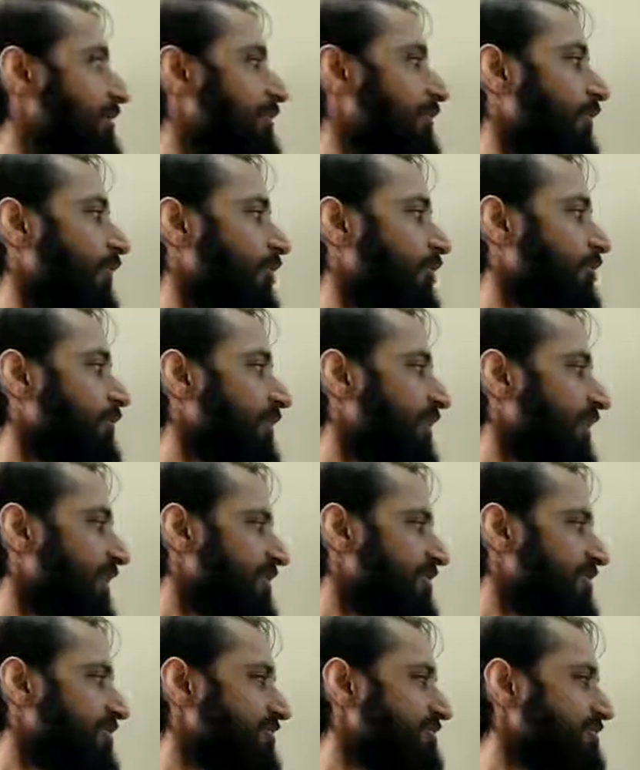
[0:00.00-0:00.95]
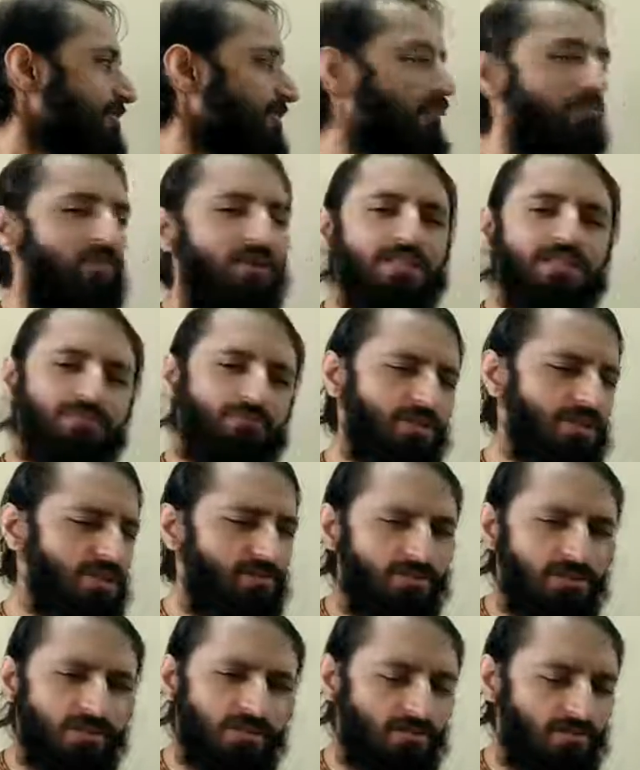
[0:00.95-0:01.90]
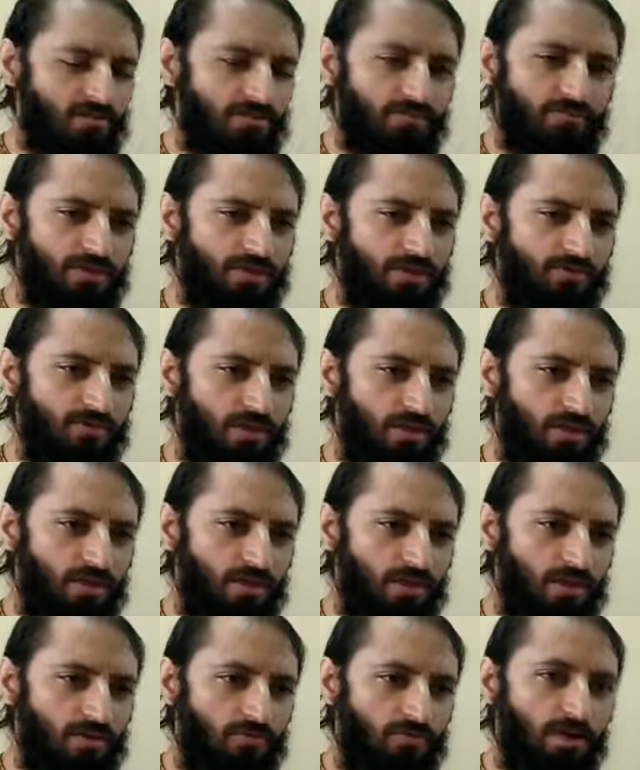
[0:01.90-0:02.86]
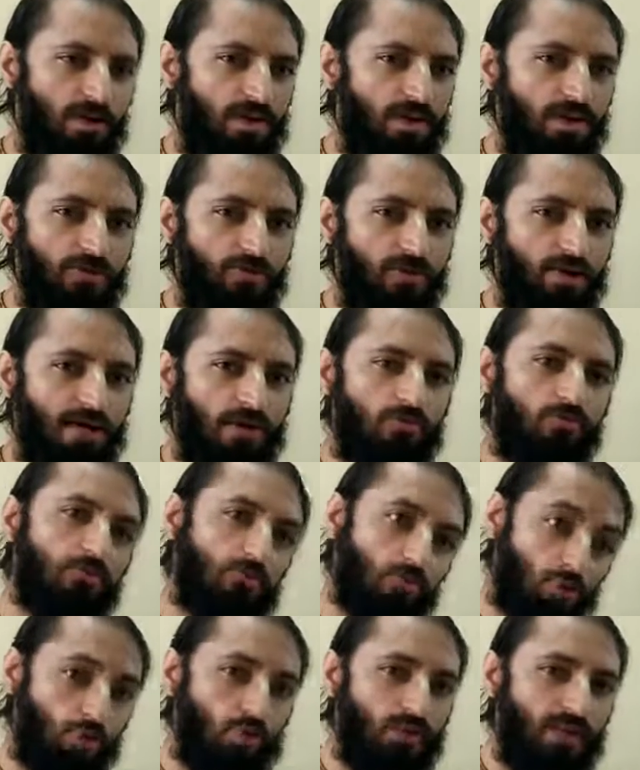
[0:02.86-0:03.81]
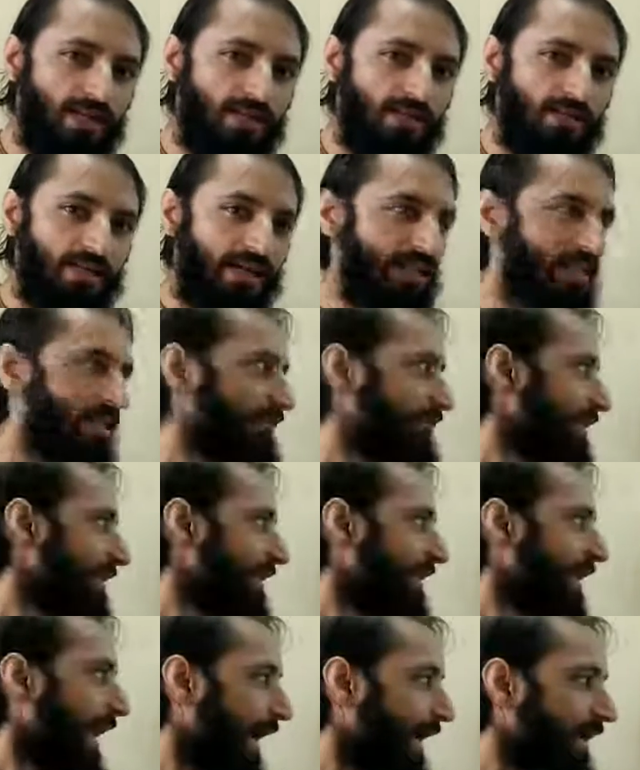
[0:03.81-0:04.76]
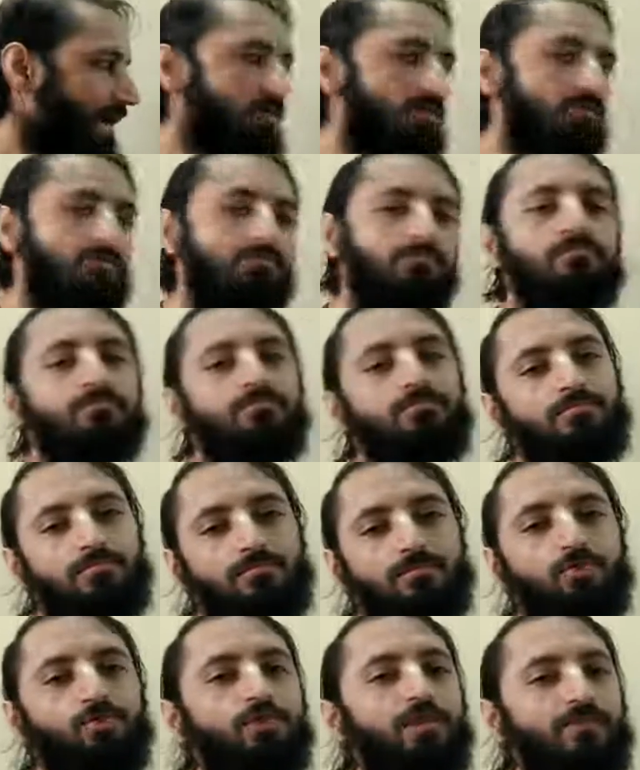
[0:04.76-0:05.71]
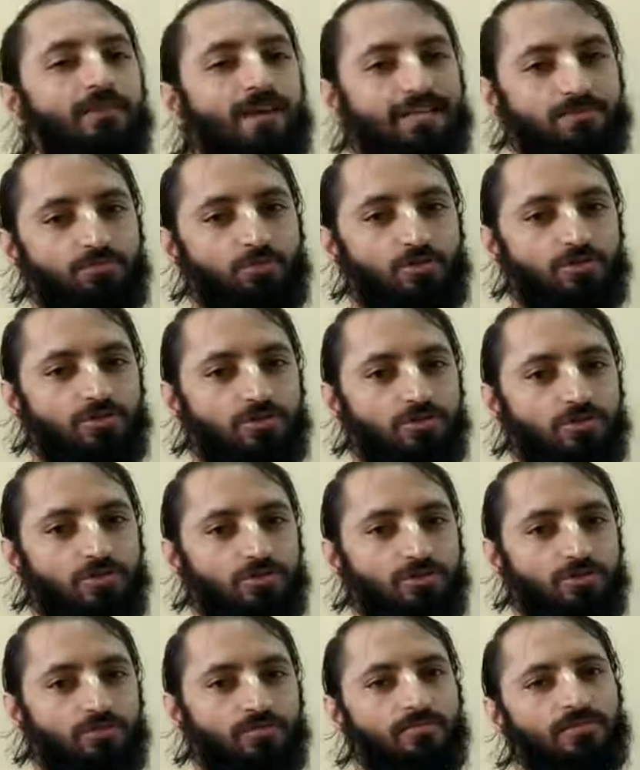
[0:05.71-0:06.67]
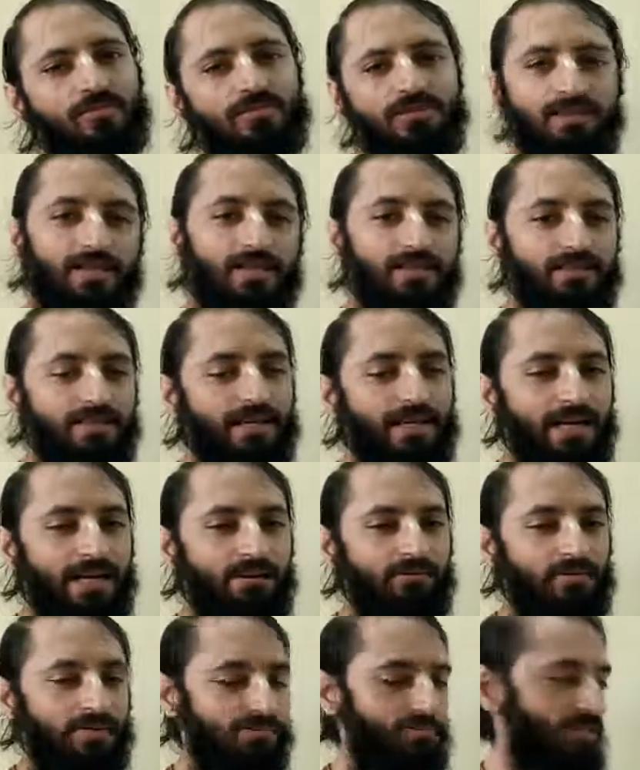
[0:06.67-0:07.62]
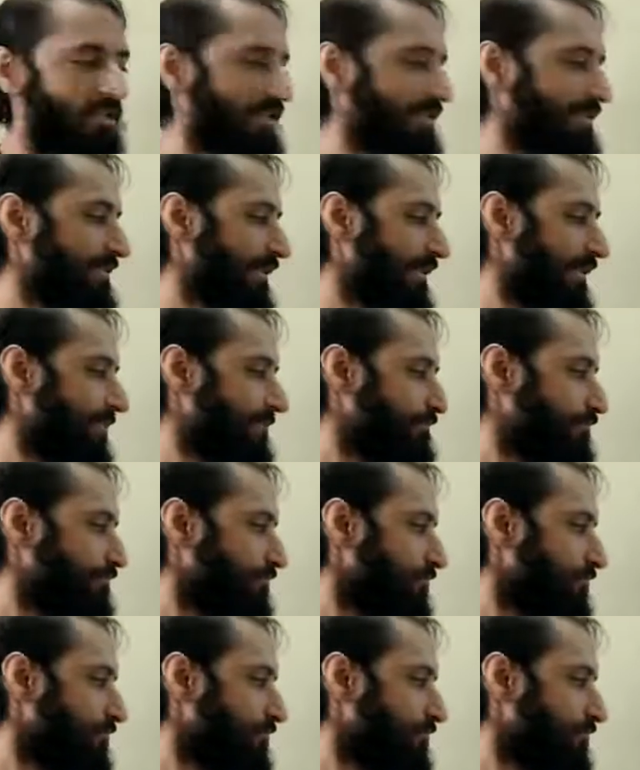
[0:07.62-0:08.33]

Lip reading: Follow Varnashram, whichever Varna you have, do that activity and do the fast process also. Then advancement is there.